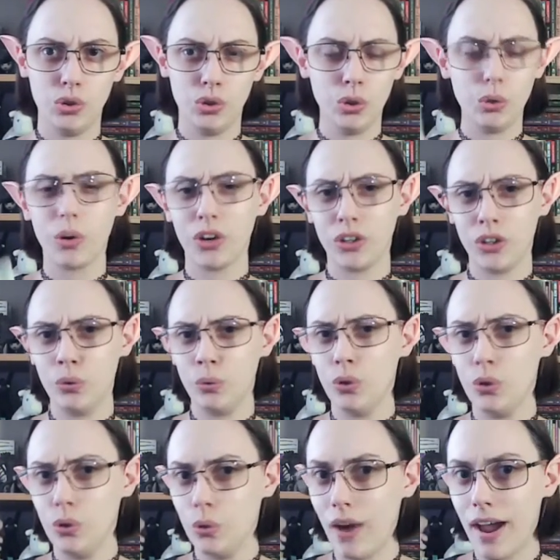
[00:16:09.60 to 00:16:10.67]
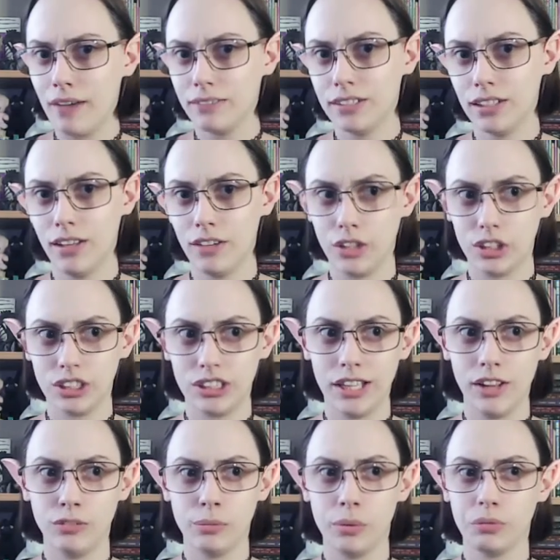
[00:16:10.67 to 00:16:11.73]
you are you. You have to love
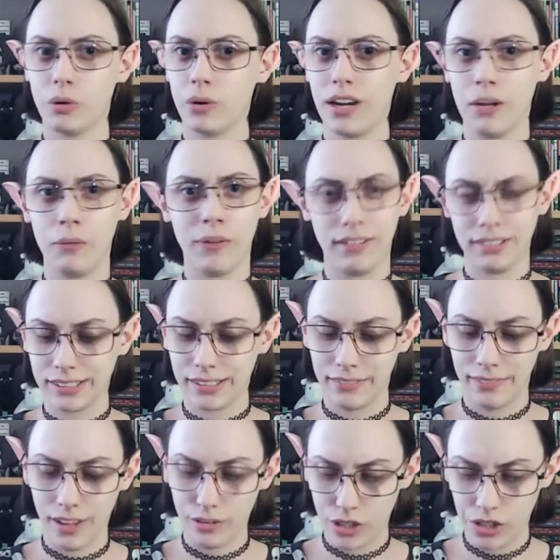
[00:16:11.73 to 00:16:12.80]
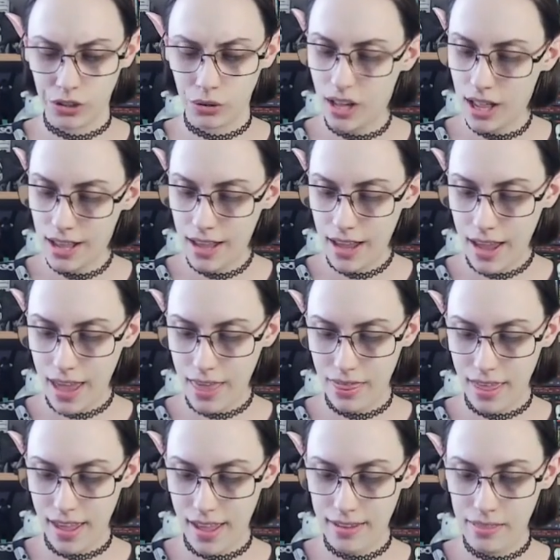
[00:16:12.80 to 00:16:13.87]
yourself before anyone else can love you. And
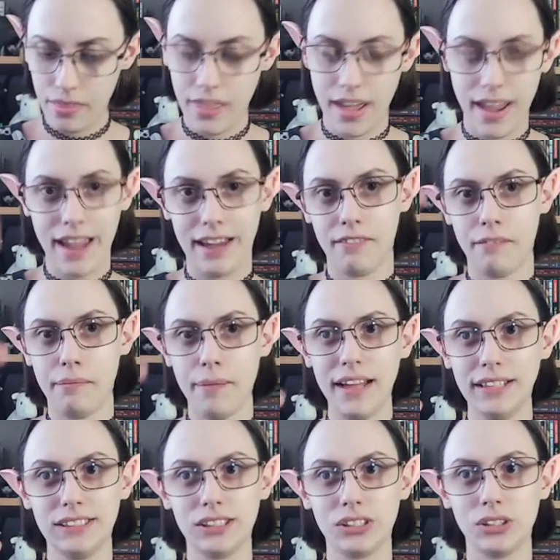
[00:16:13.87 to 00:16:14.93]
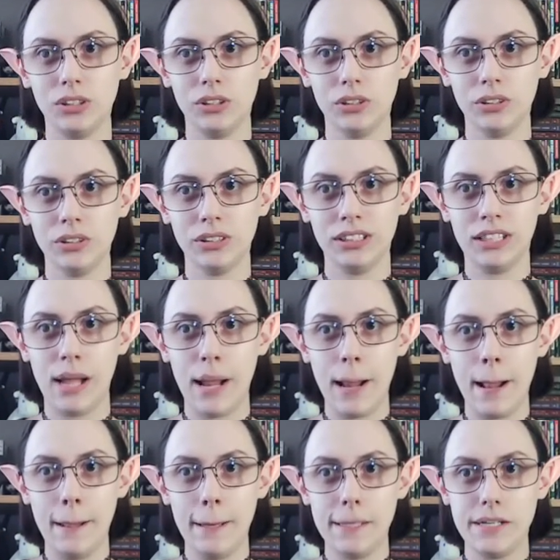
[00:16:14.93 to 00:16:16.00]
then the Eight of Pentacles
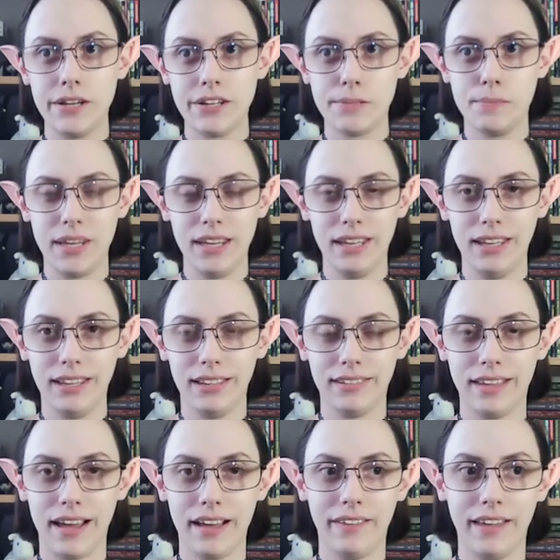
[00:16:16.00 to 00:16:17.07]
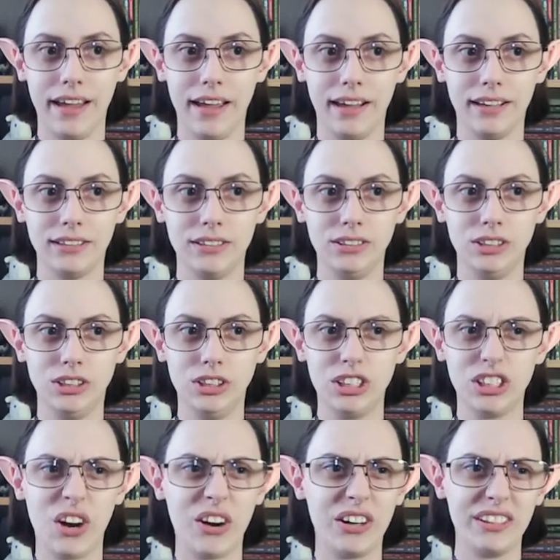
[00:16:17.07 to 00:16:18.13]
just being that like
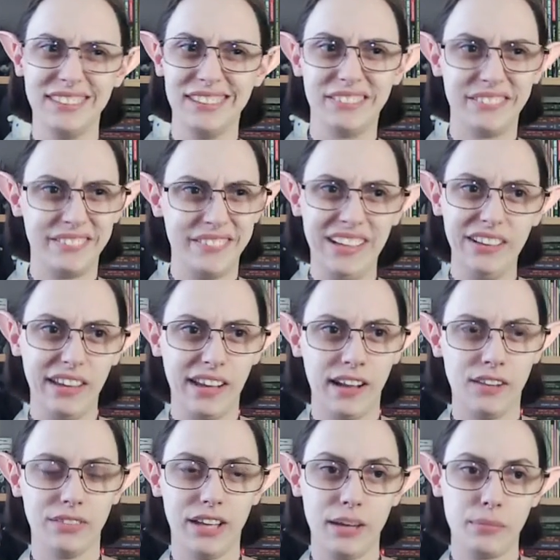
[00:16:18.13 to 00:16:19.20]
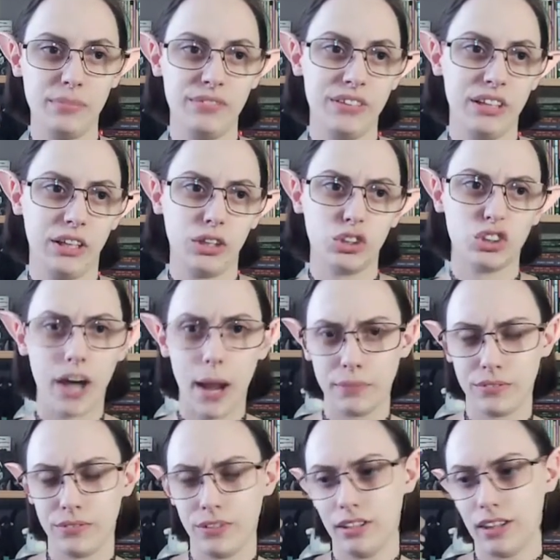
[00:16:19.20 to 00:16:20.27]
disheartened feeling of like feeling
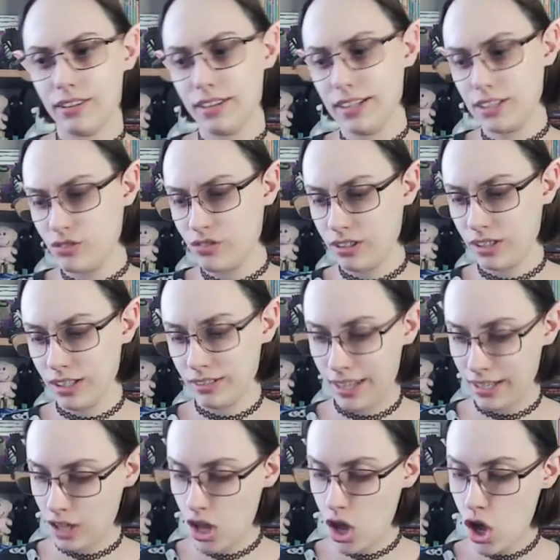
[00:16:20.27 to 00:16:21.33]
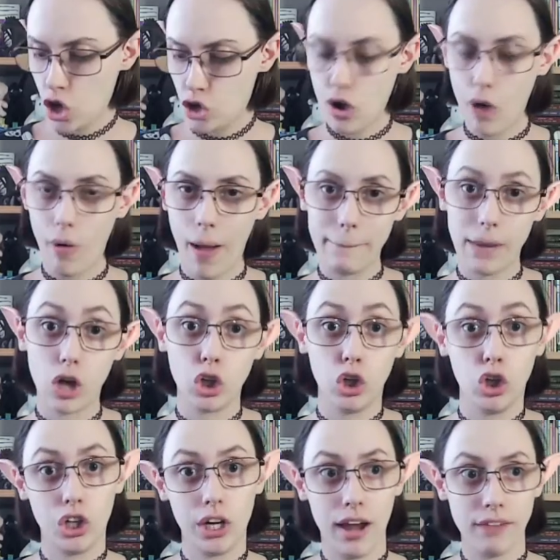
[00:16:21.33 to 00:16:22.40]
trapped, feeling this, feeling like, no, I'm not
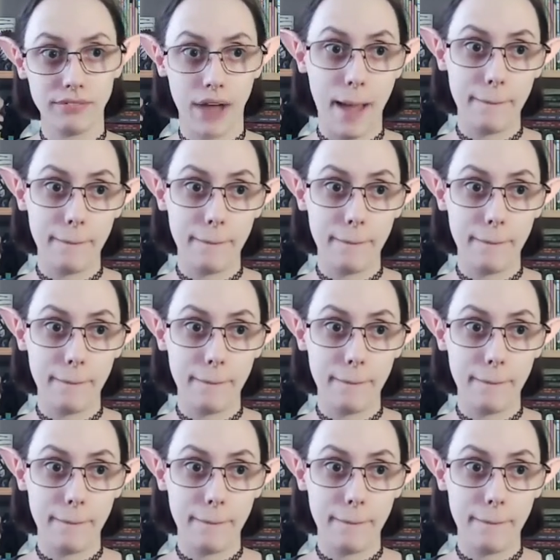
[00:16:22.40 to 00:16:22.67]
good enough,